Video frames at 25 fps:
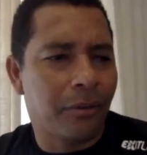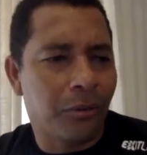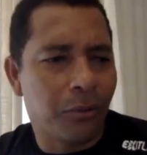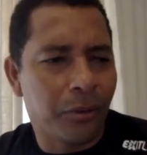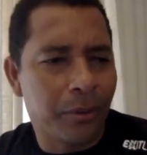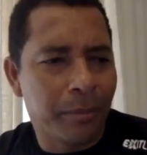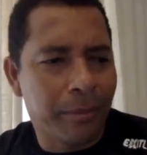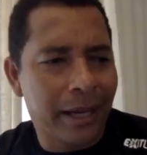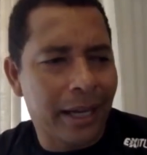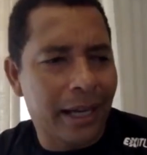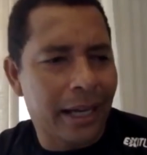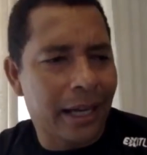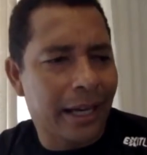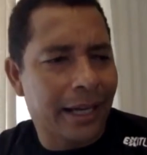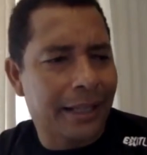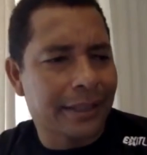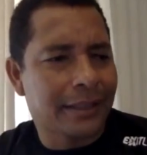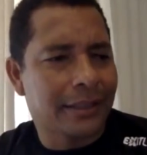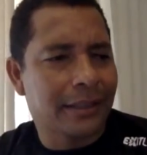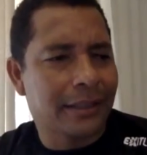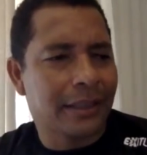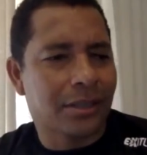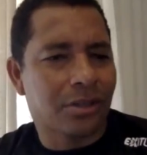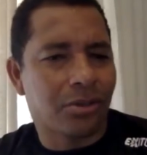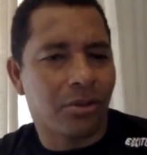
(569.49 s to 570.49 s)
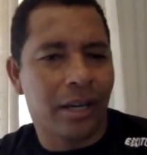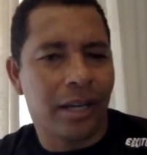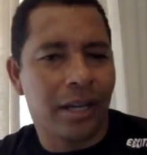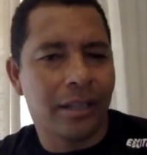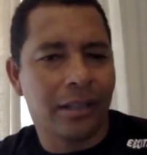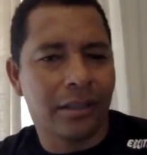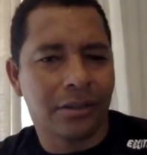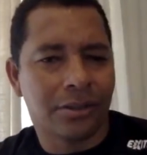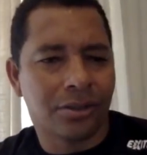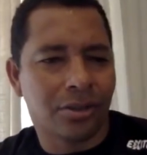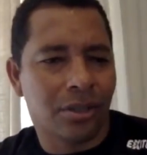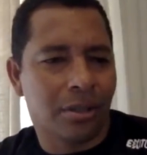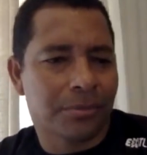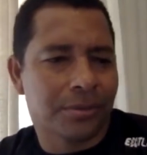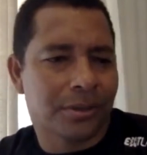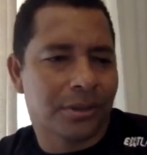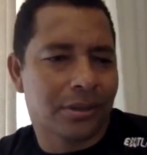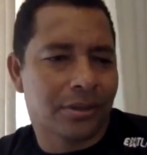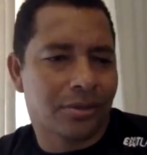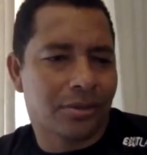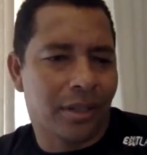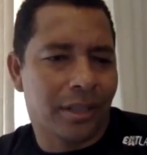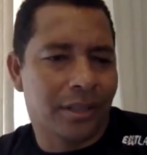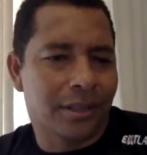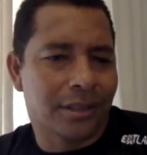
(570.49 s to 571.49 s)
may have in the training, some
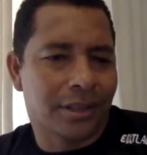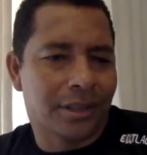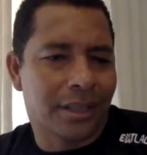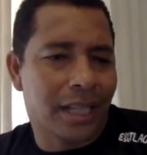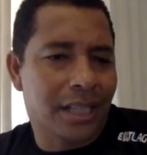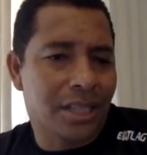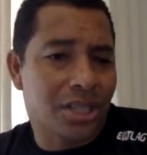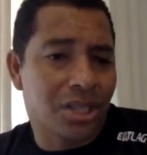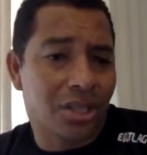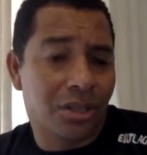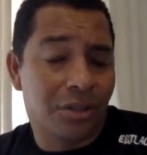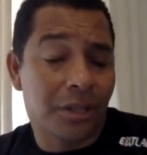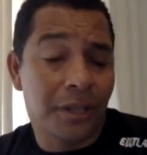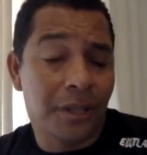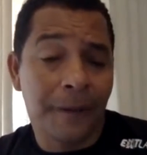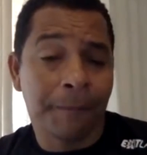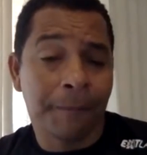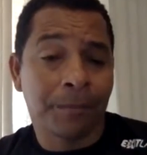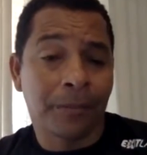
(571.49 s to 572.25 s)
training session,